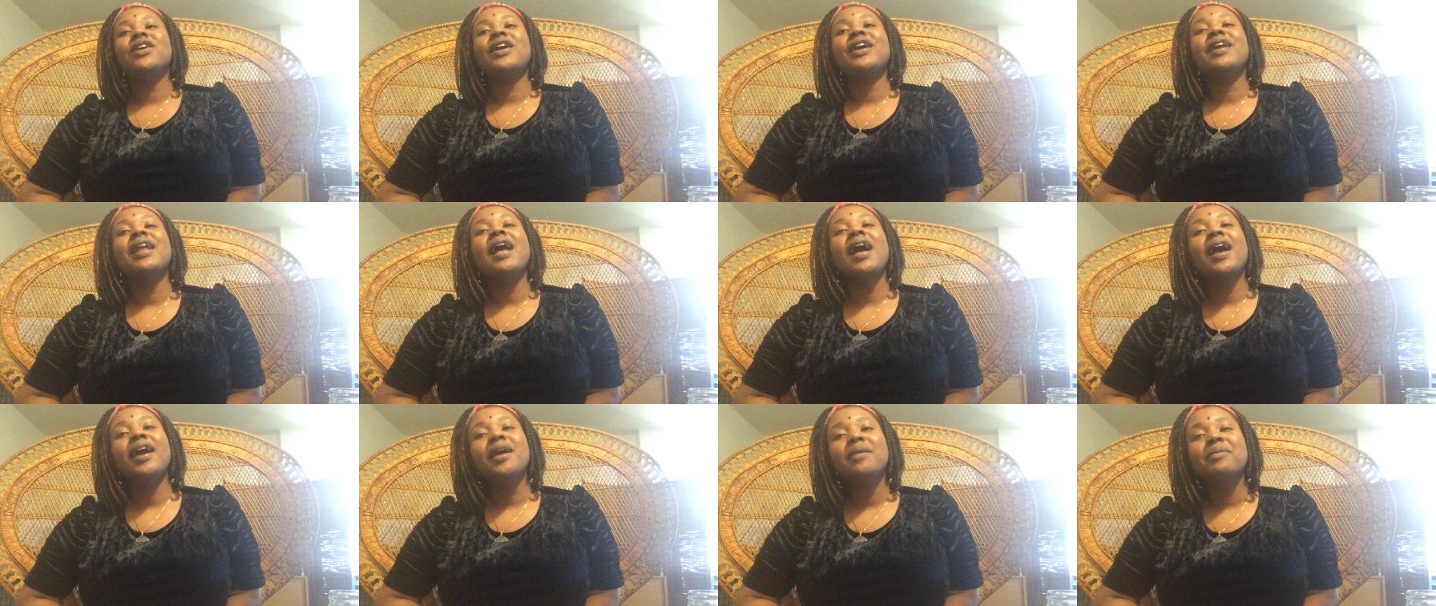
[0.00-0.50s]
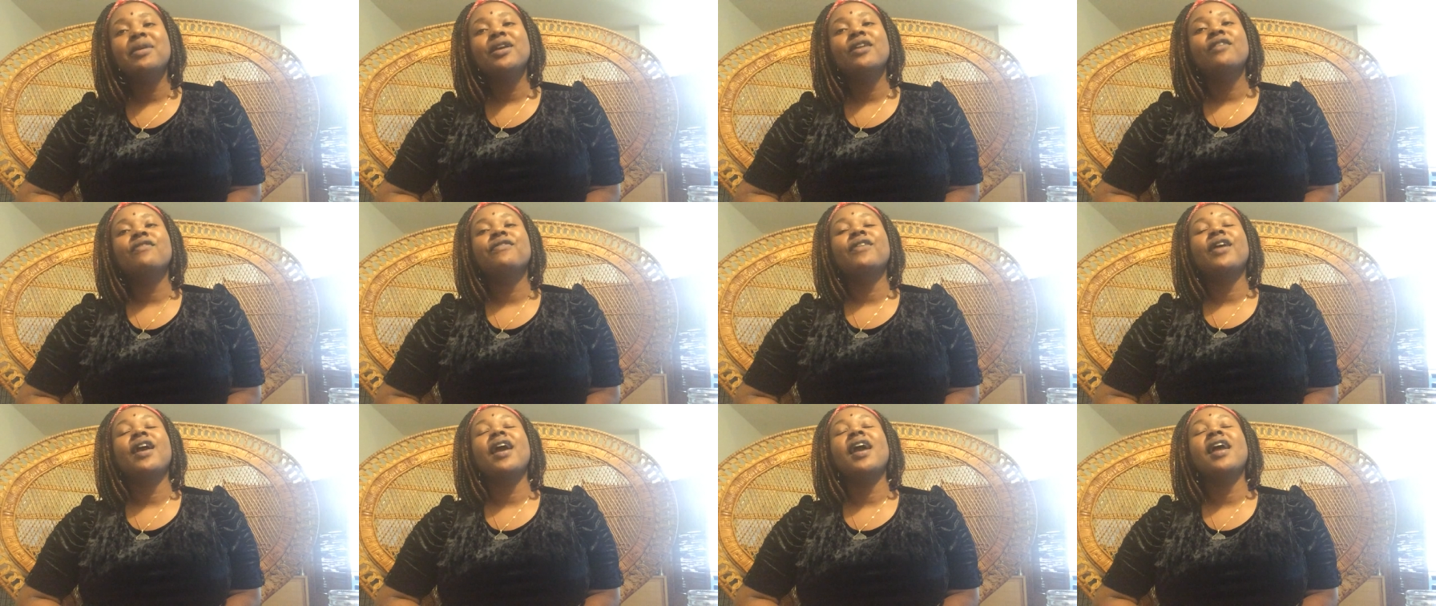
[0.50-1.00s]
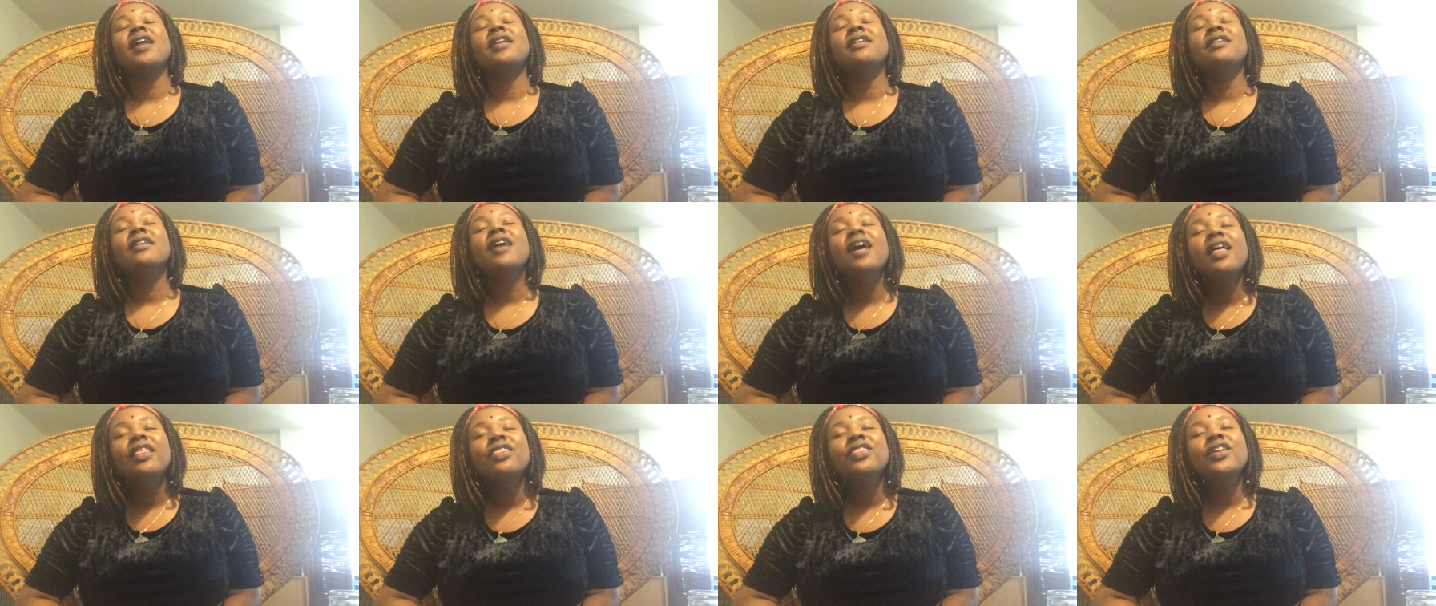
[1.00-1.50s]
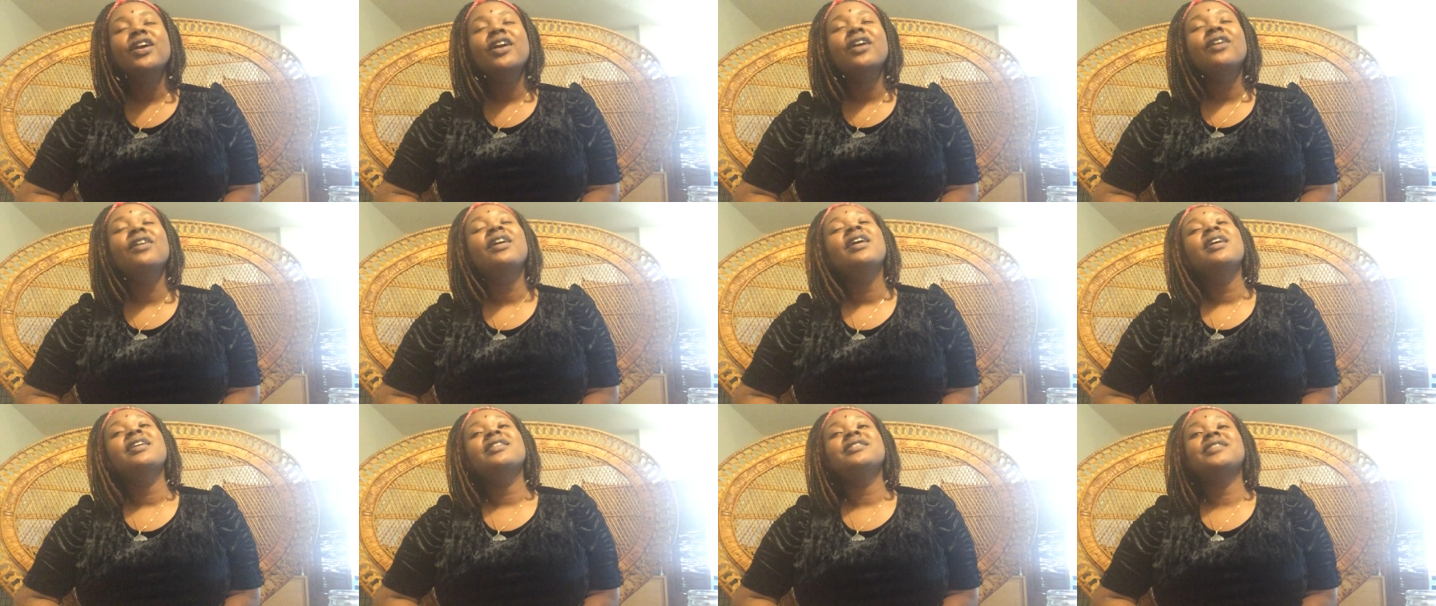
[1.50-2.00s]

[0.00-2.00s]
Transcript: and I am here for another